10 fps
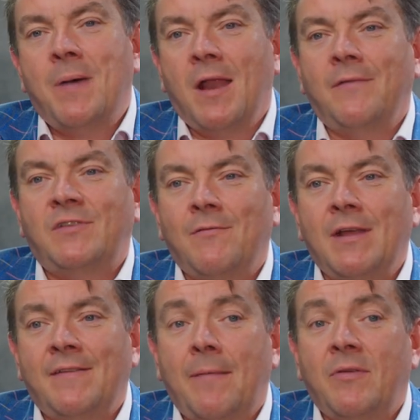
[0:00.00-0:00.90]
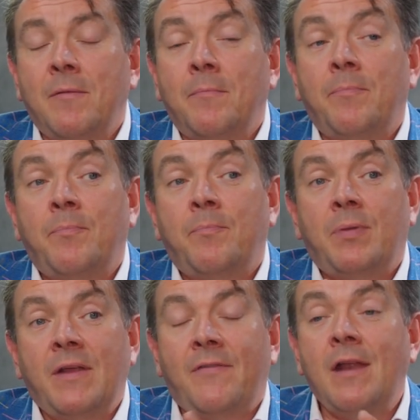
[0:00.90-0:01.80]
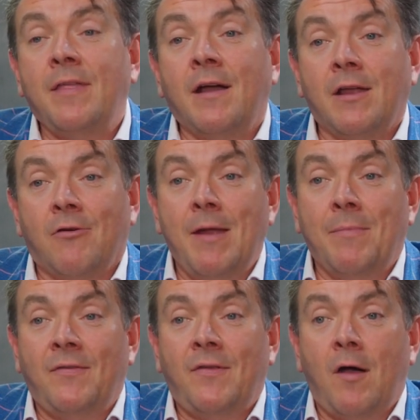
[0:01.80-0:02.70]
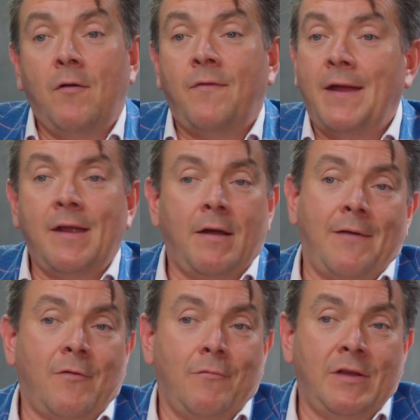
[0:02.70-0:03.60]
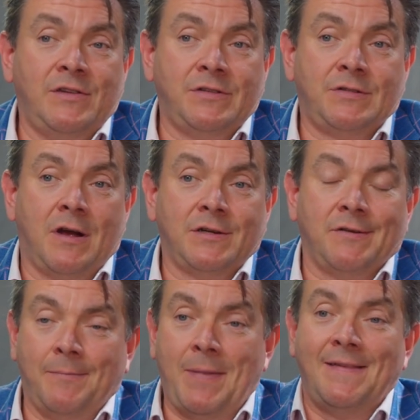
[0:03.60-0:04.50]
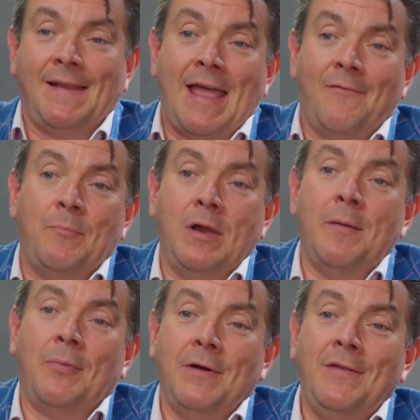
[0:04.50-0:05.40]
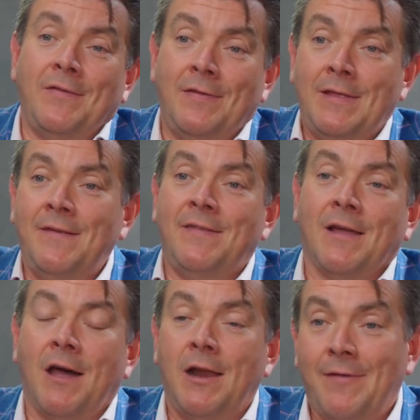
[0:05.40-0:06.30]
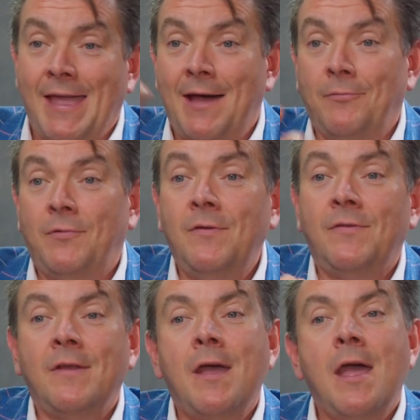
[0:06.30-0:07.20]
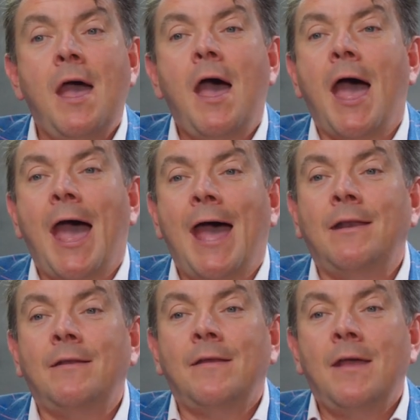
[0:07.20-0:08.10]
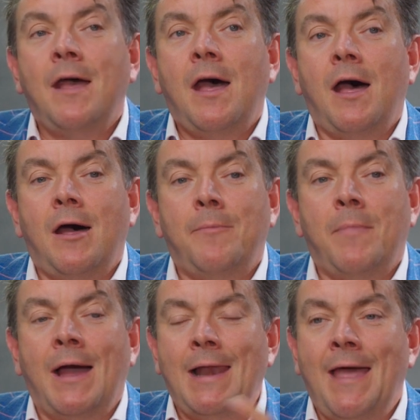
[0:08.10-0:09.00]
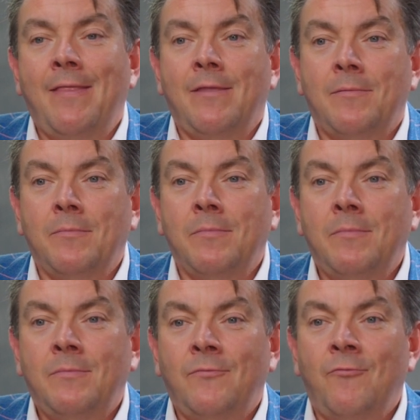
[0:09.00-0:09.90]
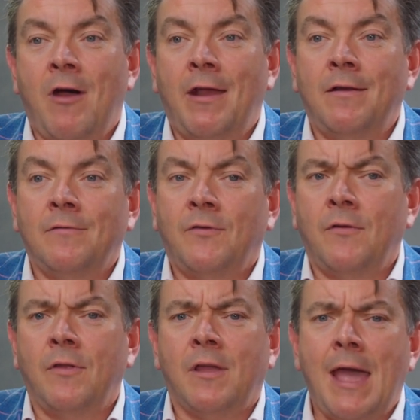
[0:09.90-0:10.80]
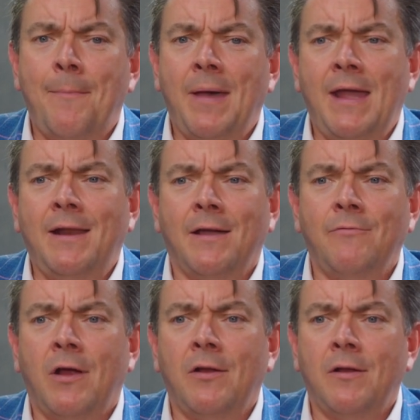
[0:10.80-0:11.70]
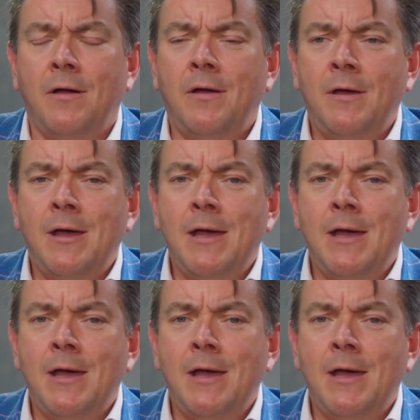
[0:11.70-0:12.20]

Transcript: but I generally adapt to them. But if anything I create myself, I don't have a rigid structure. I basically have bullet points. These are the kind of encounters, and I let them run. So the campaign I run on a